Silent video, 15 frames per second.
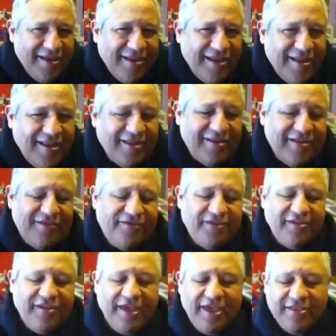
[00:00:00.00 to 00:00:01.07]
And then if
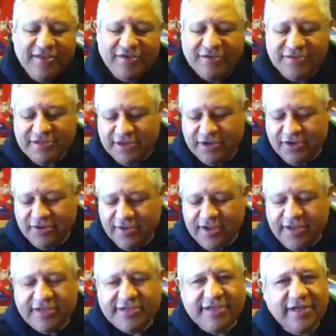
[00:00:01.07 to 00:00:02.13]
you take those
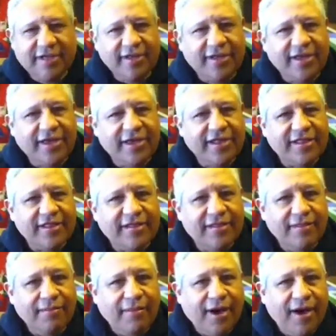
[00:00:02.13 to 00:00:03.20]
degrees and look at
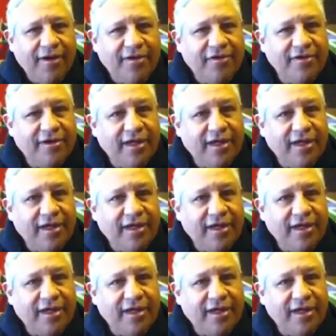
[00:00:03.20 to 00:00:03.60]
modern